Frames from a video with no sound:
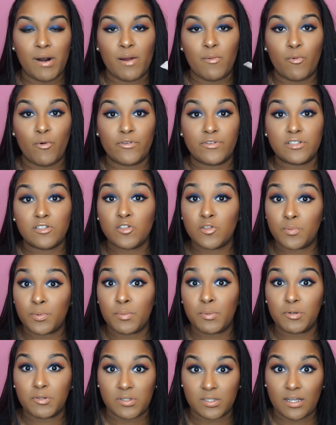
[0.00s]
I wore this
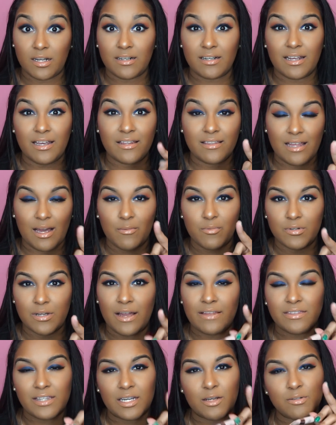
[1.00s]
Super Bowl Sunday.
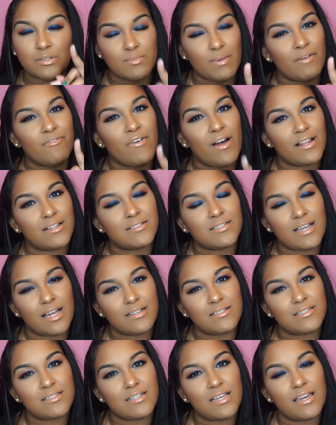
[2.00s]
I think it was my
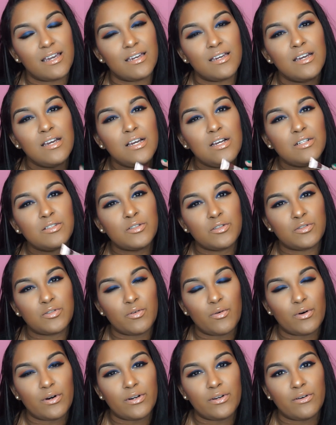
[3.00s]
Valentine's Day
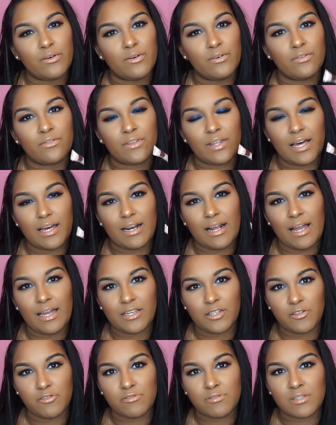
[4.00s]
tutorial that
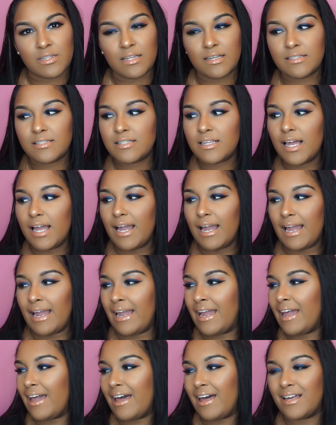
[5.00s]
I used this,
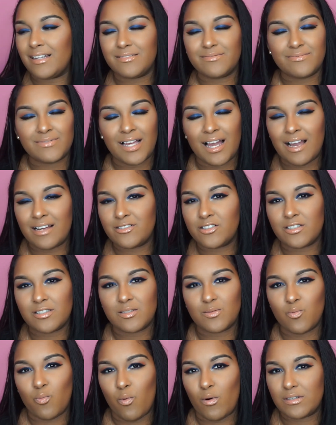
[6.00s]
and I
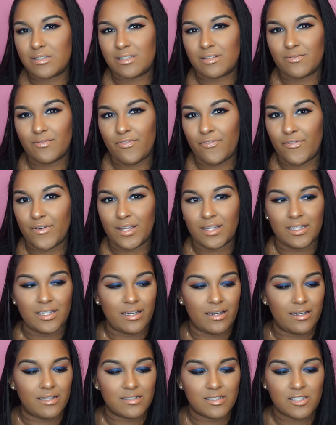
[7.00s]
just wasn't
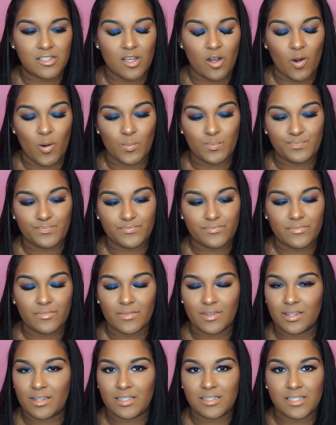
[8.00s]
feeling it. So
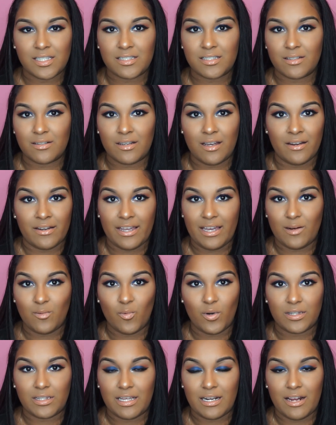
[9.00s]
this is
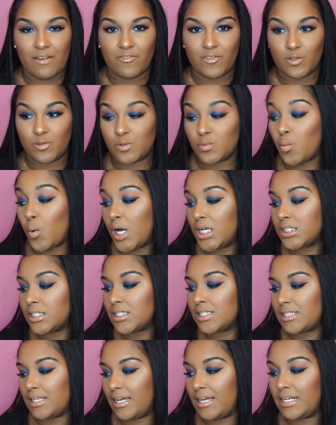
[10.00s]
again one that I've used
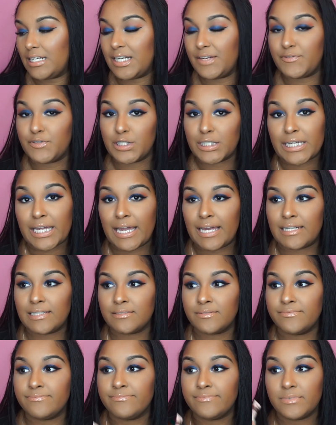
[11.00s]
once and never
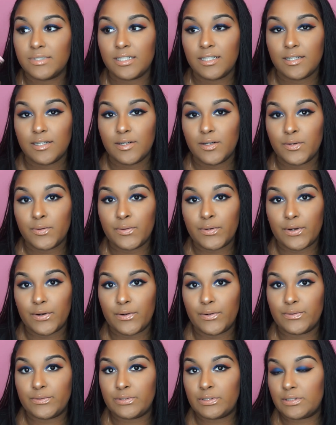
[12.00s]
again. Who
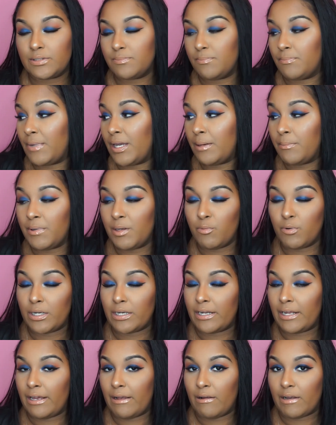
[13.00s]
knows, maybe
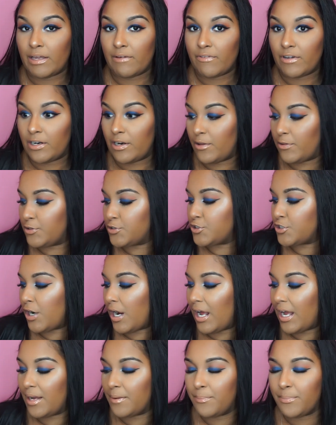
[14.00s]
one day I'll give it another
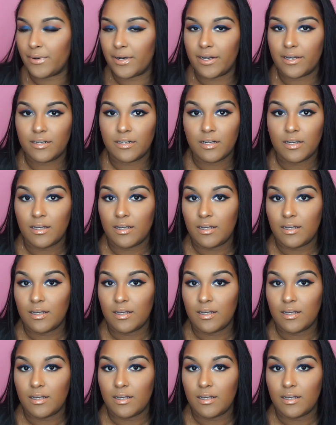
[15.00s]
try, but